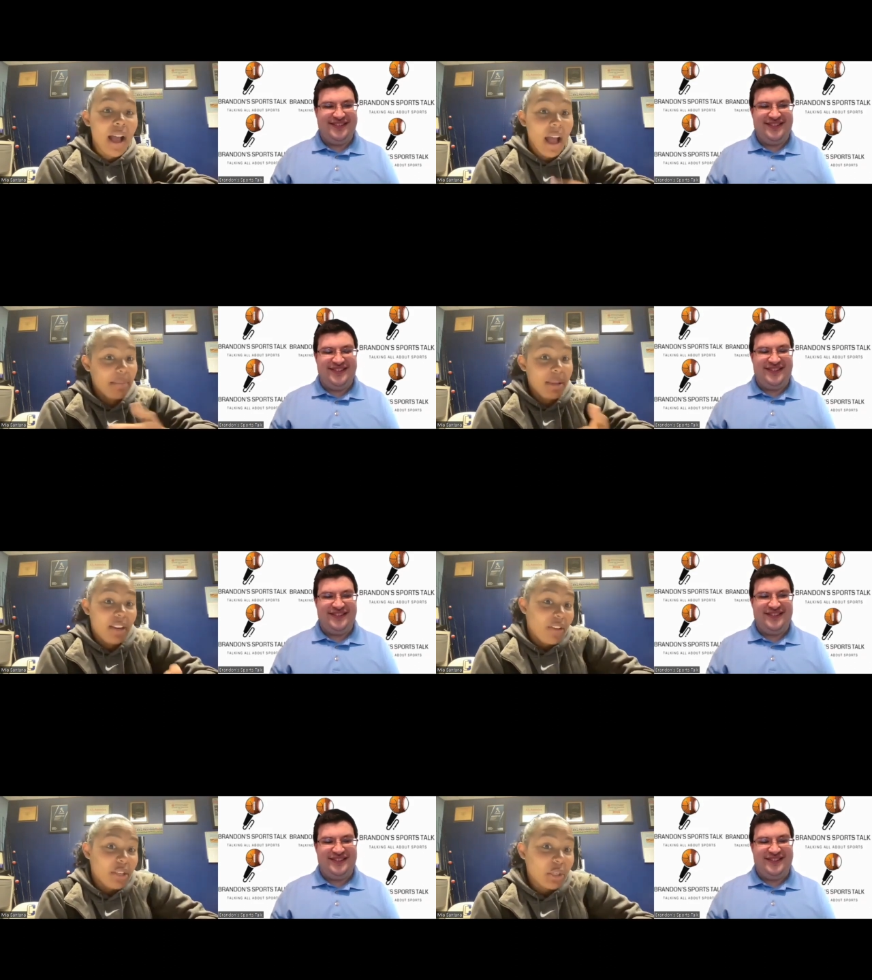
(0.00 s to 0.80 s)
Speaker 1: I'm
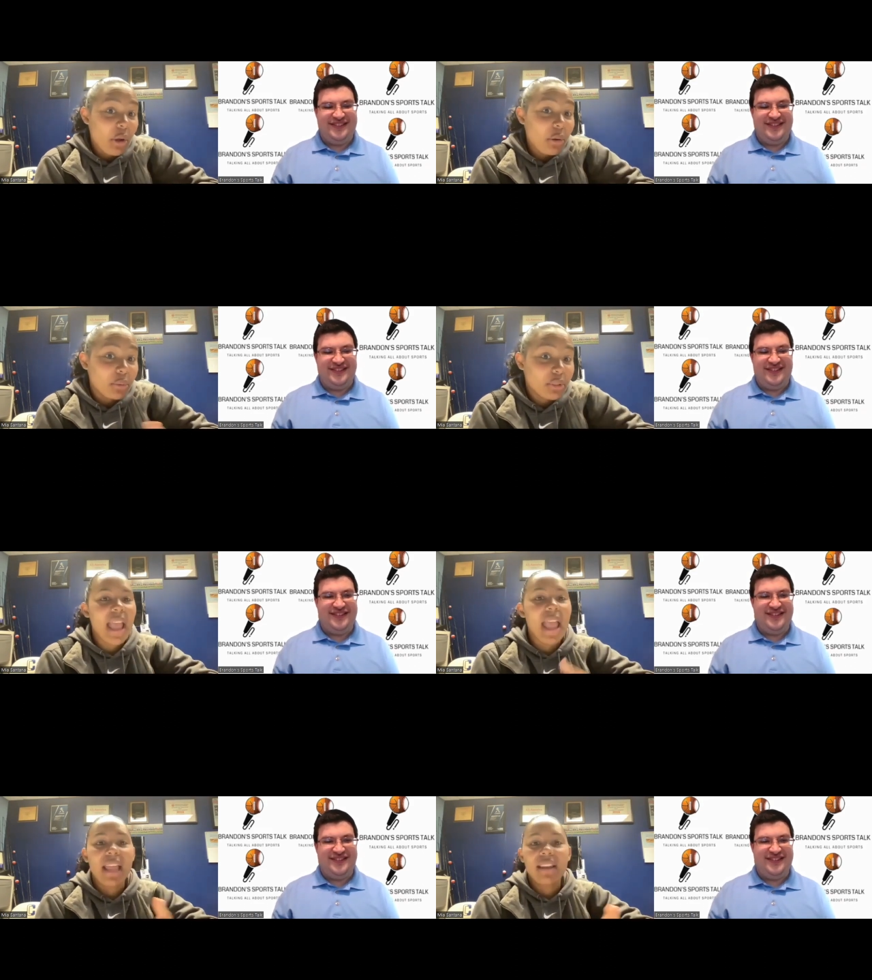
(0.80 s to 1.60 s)
getting ready to coach.
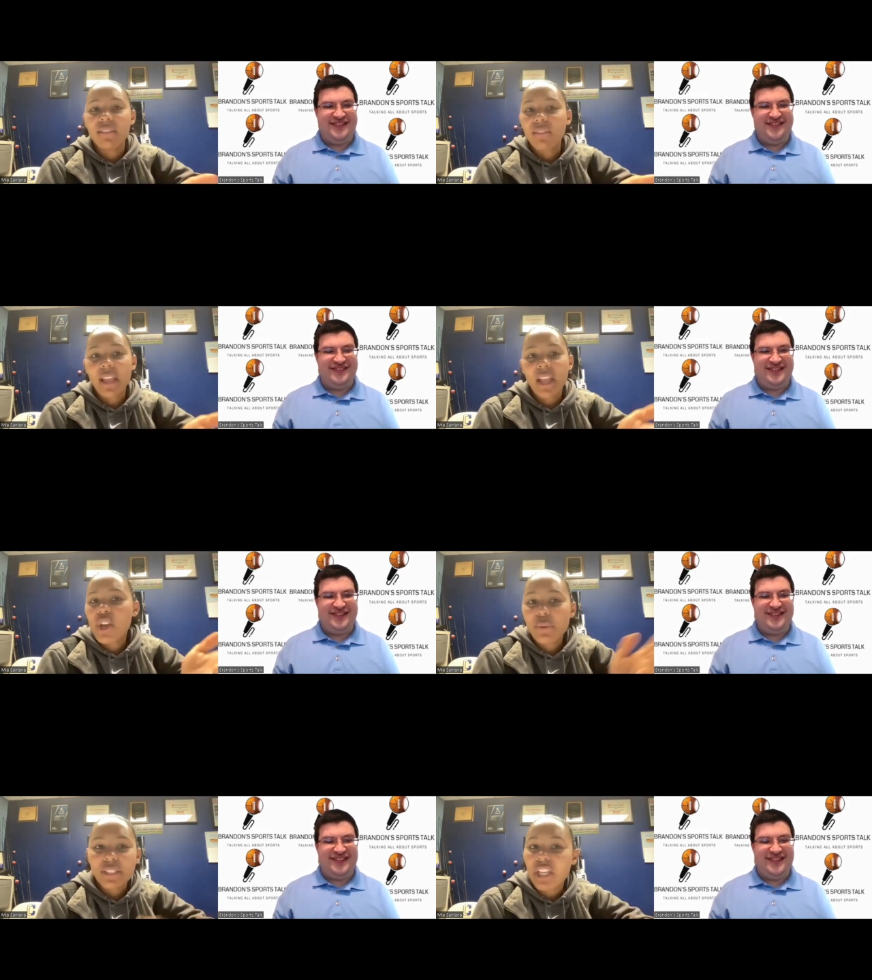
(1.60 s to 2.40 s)
And like I
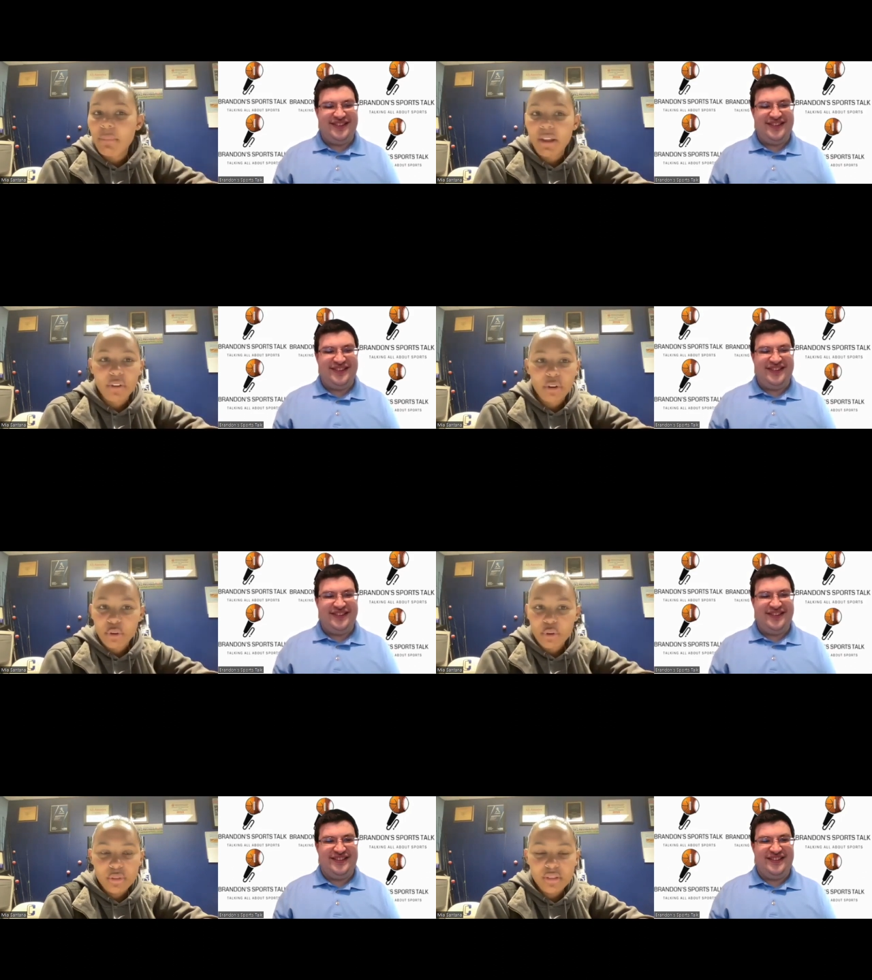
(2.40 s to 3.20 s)
always tell my
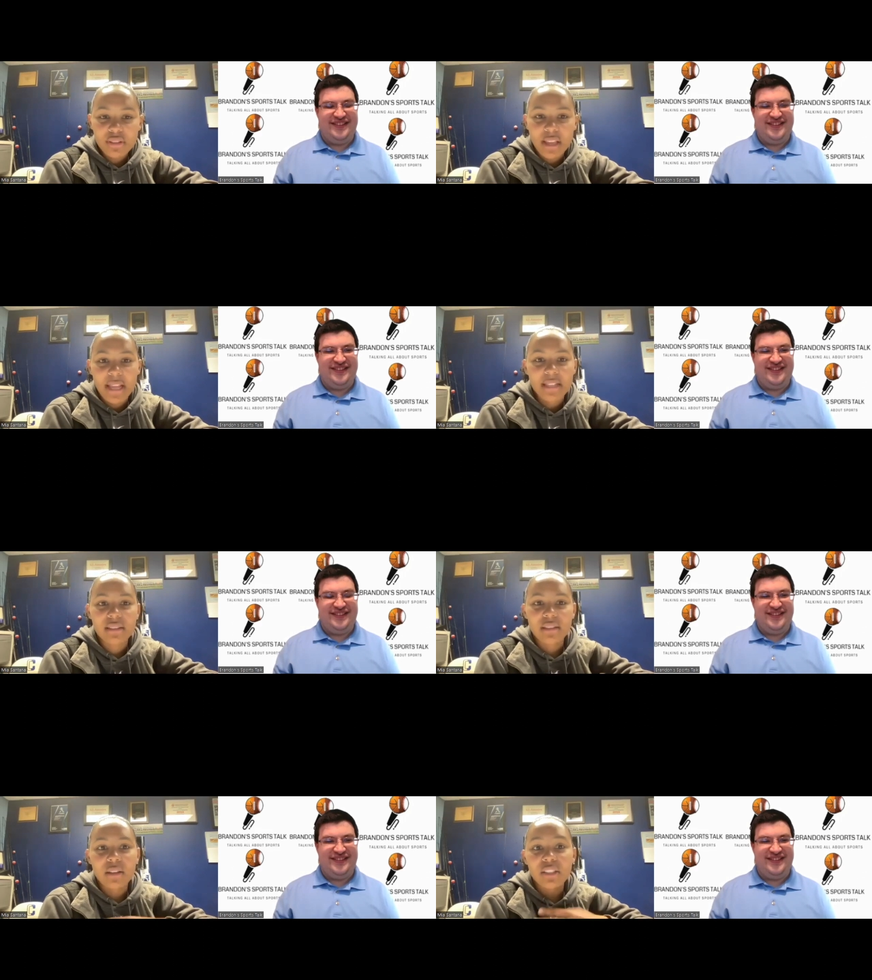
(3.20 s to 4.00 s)
recruits,
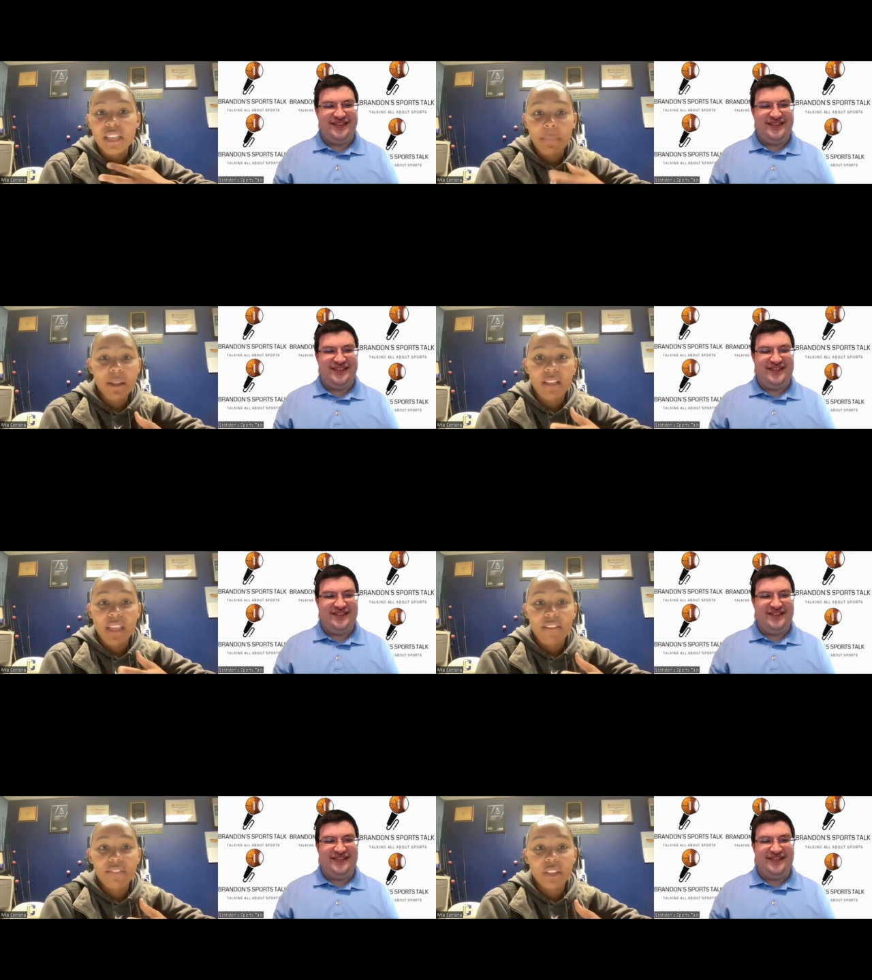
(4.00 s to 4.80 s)
it's stepping on
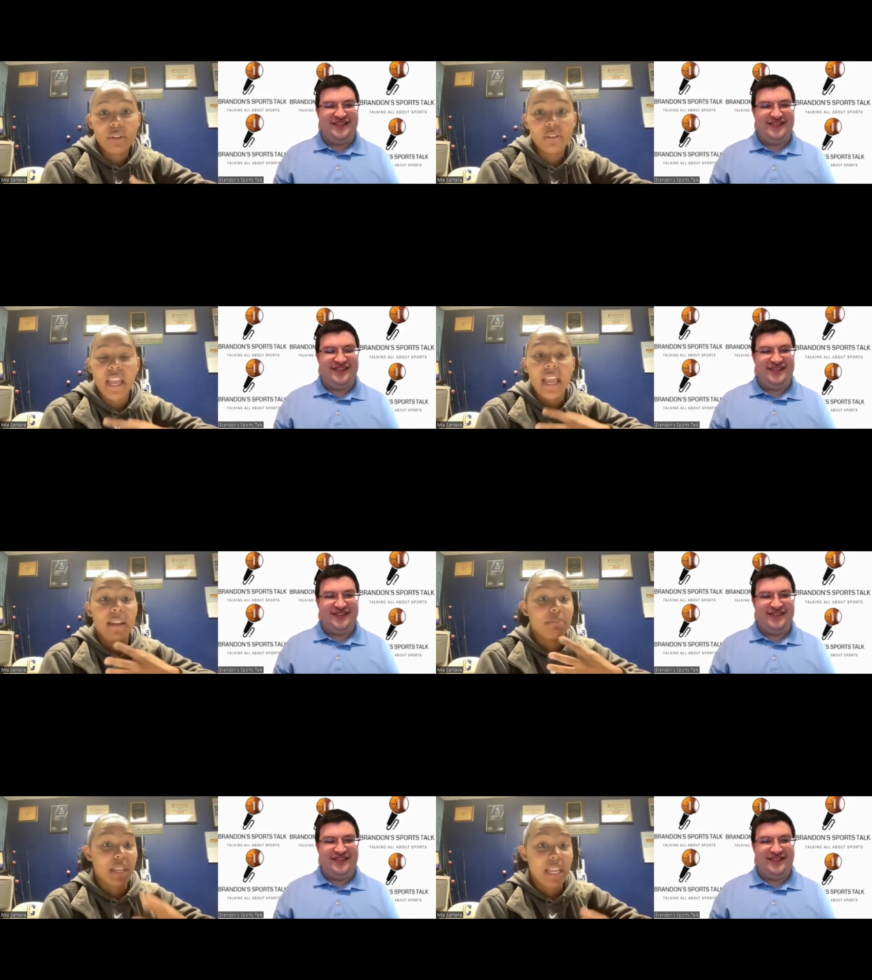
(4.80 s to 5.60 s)
that field
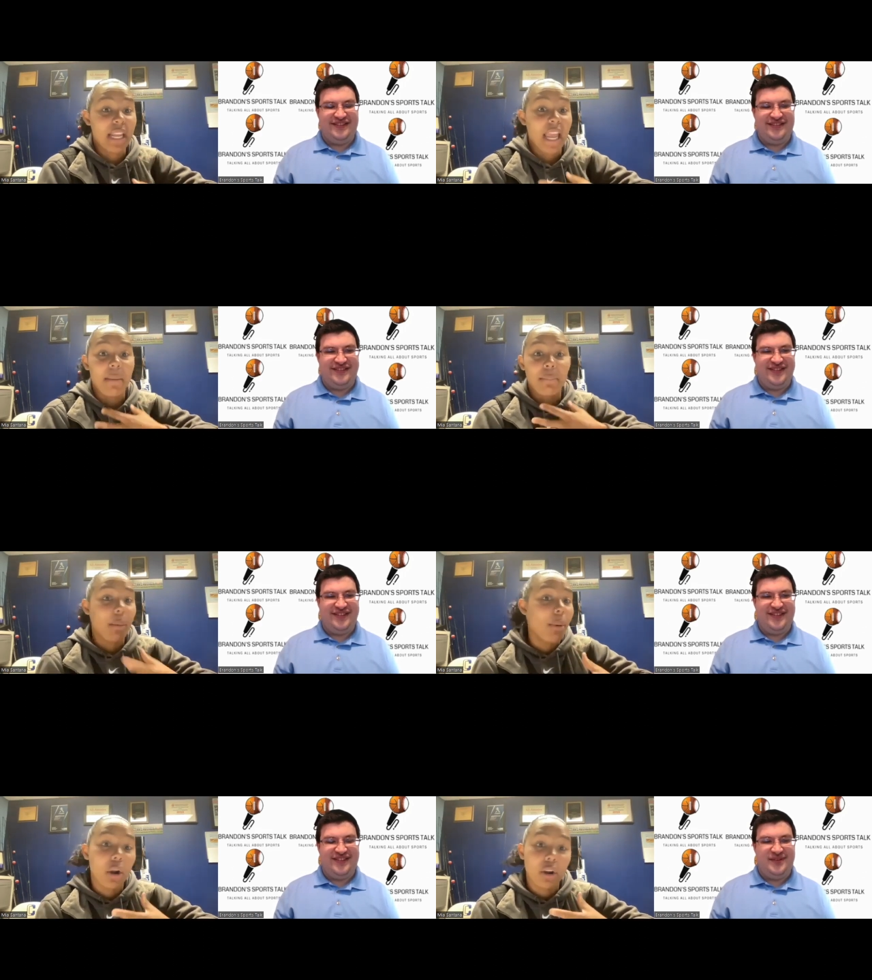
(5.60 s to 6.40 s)
and being
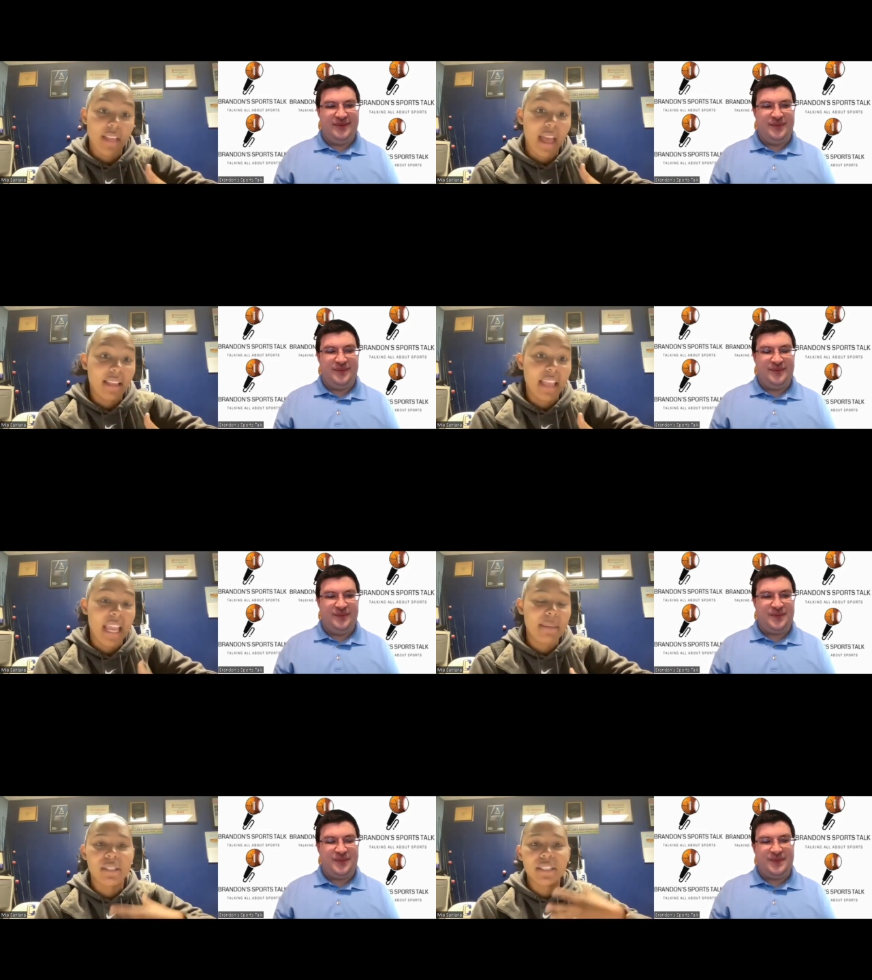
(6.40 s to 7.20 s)
a part of that game.
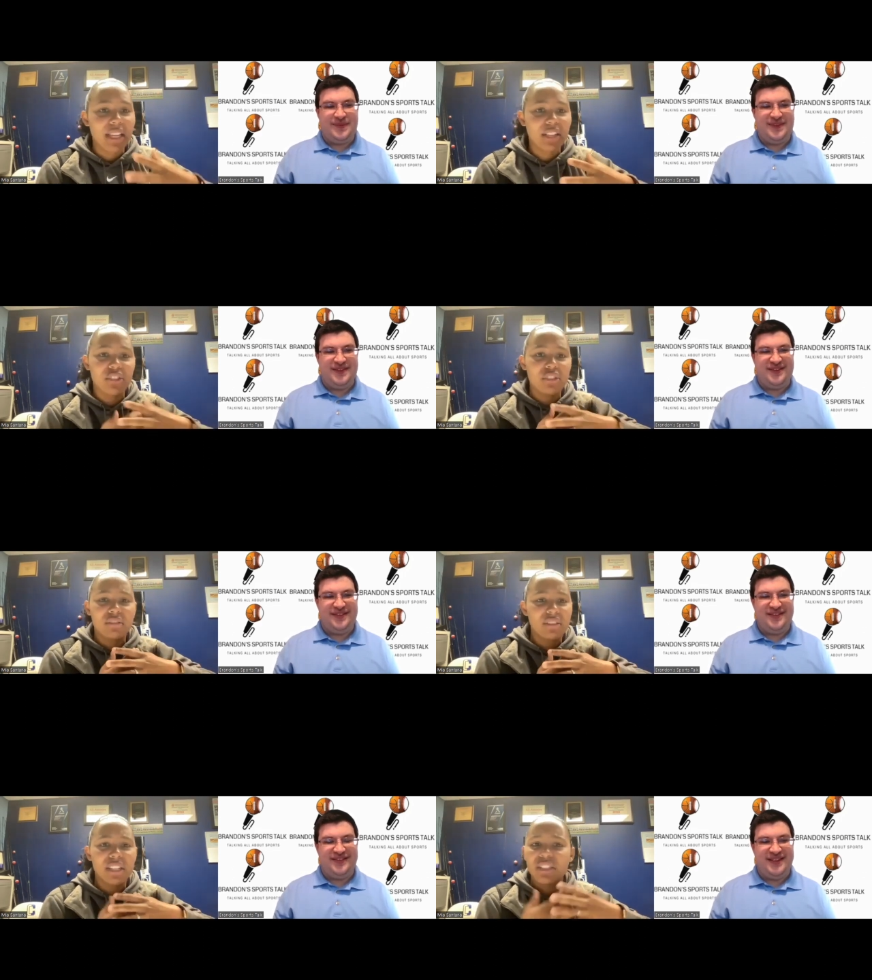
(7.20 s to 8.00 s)
It's
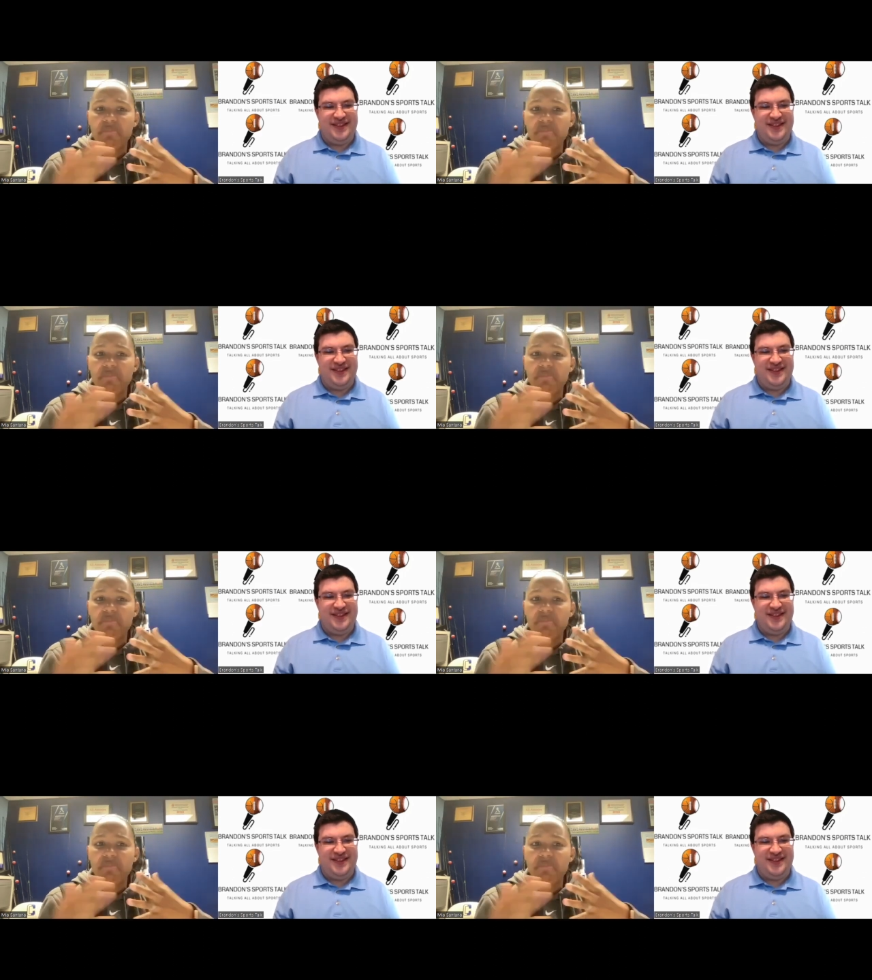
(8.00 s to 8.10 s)
an